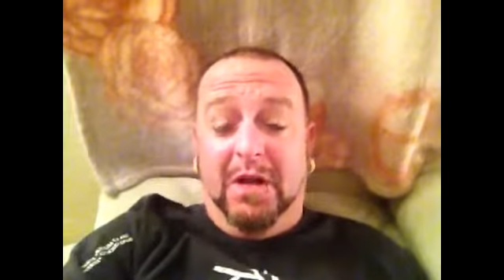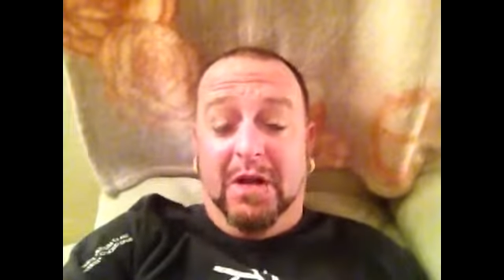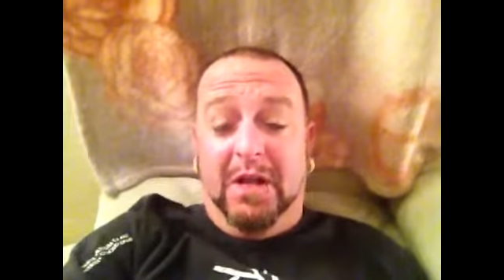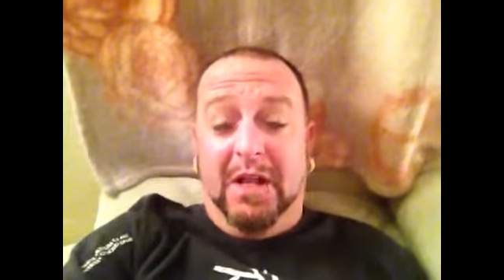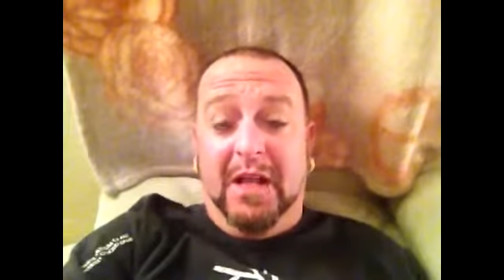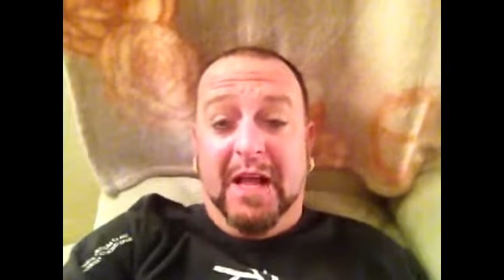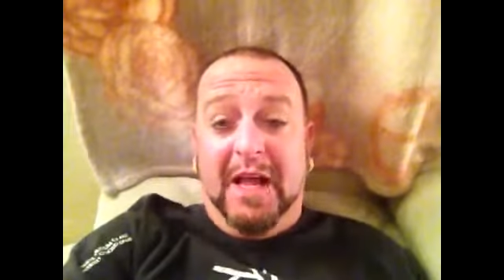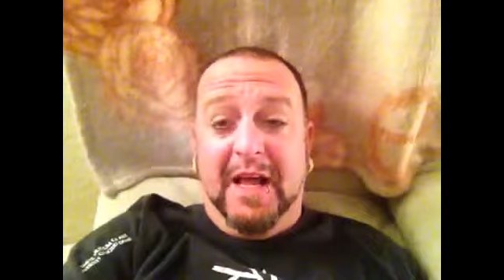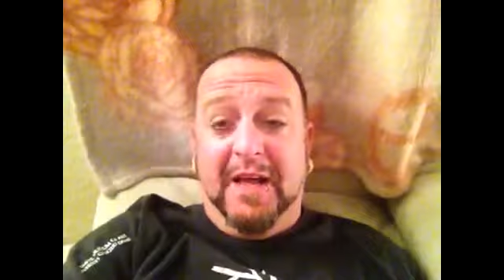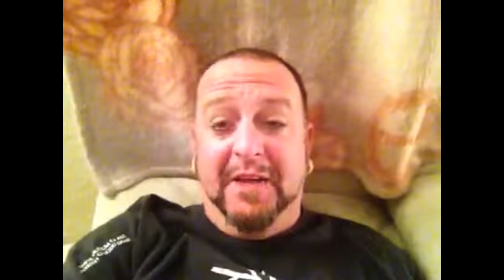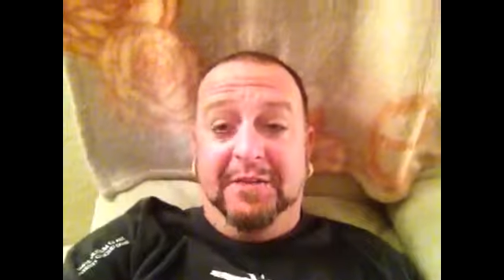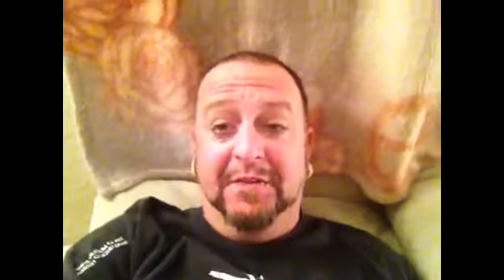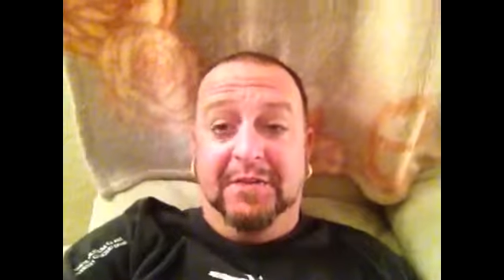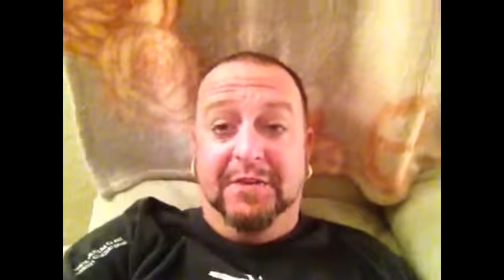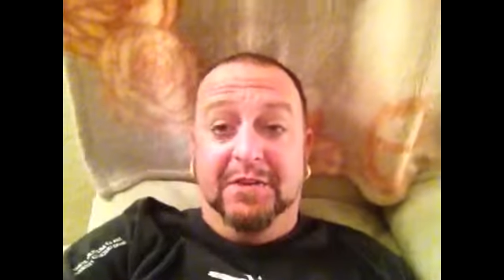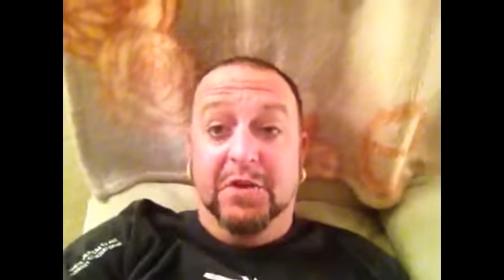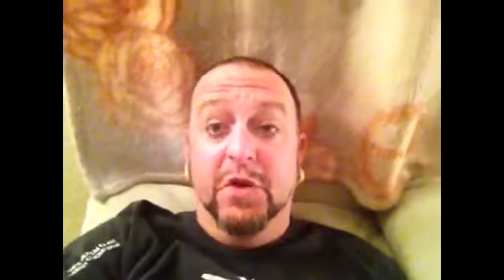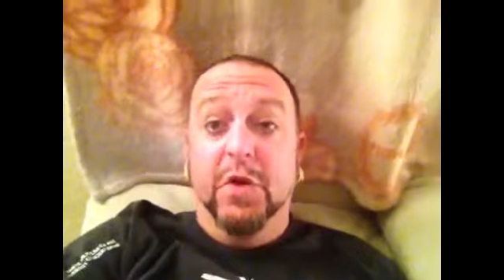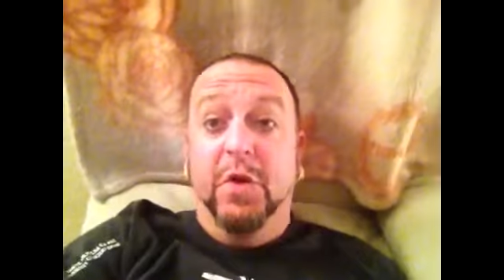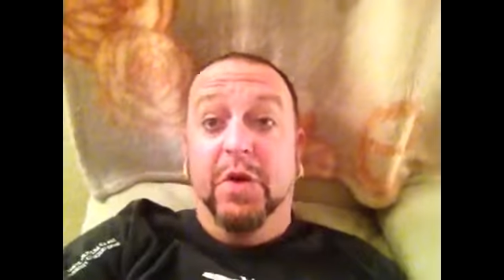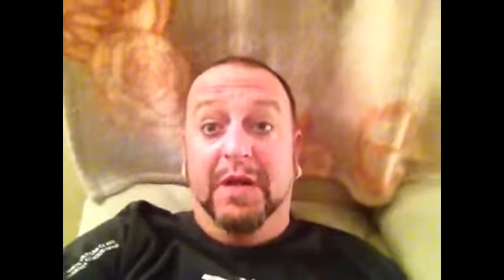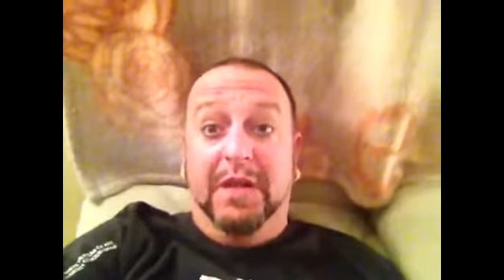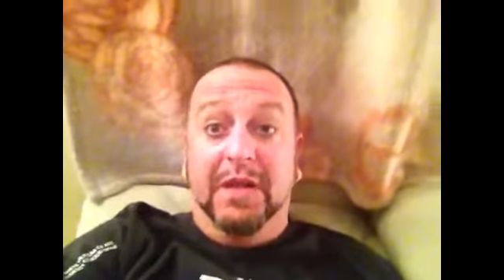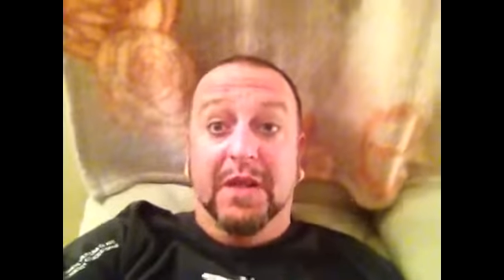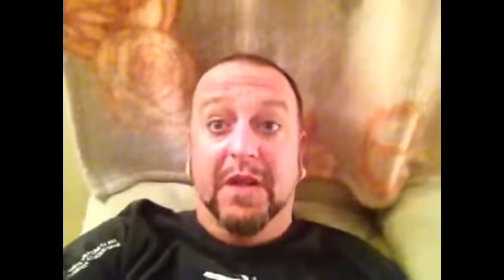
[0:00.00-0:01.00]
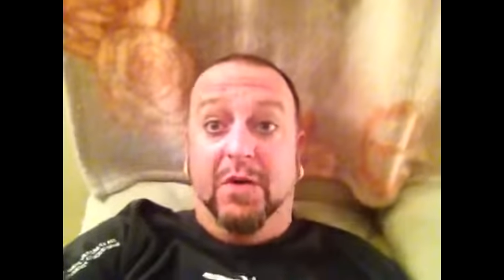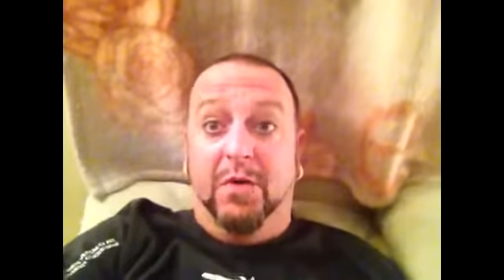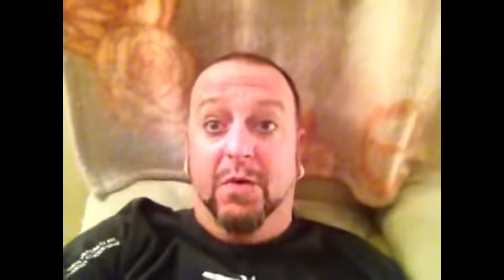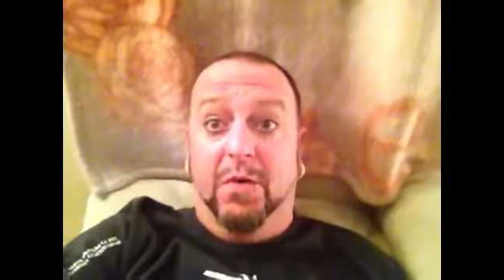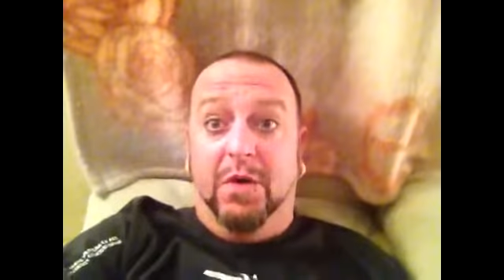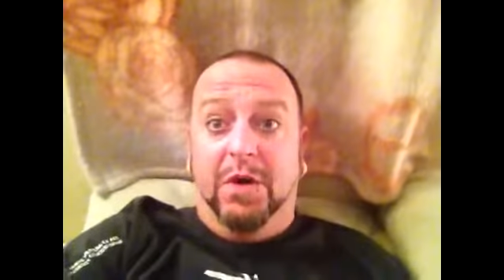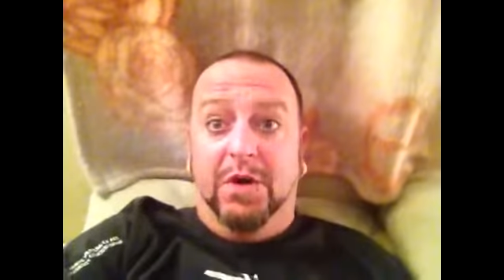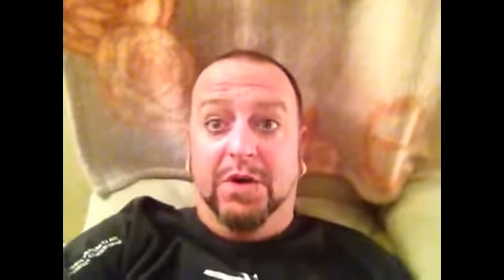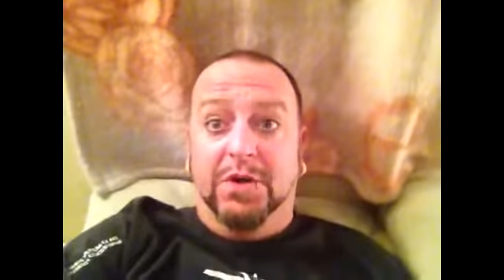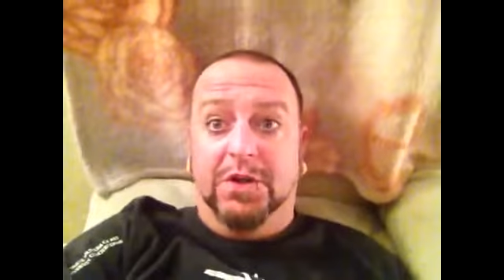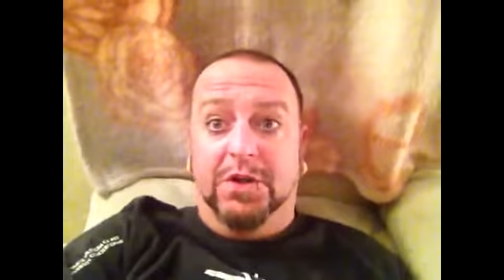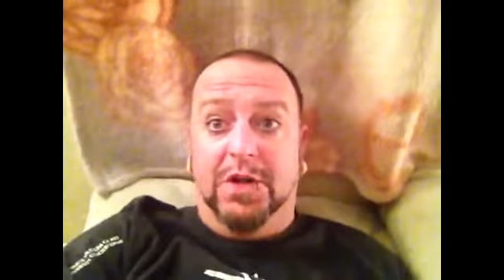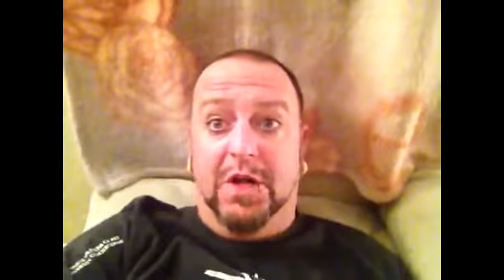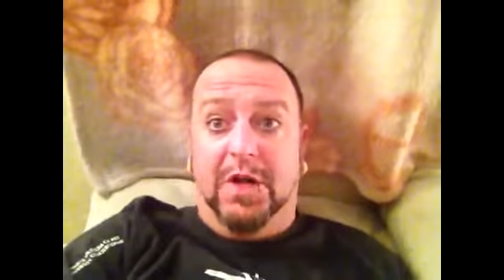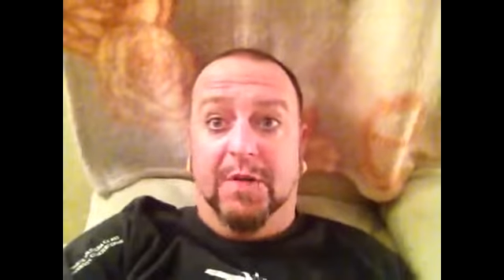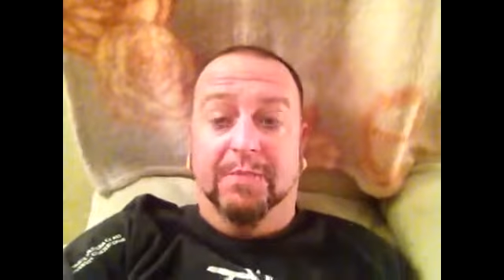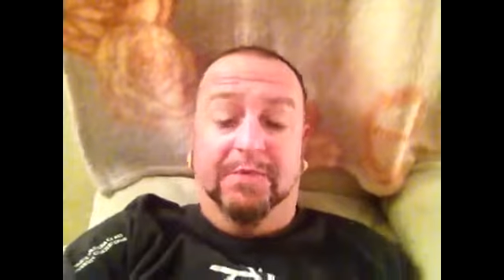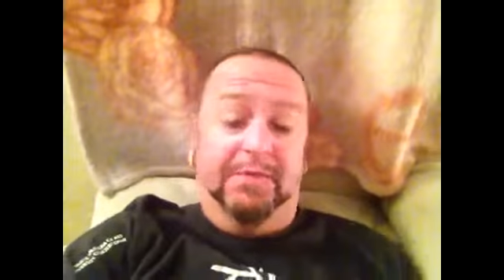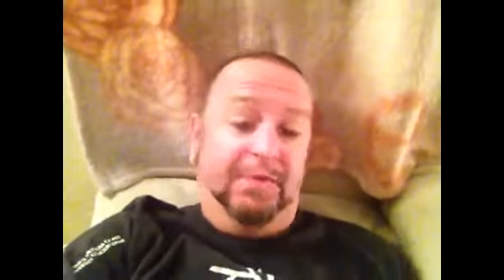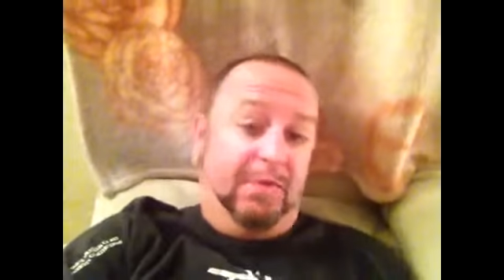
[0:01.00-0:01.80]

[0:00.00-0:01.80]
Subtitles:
class doing their workshop.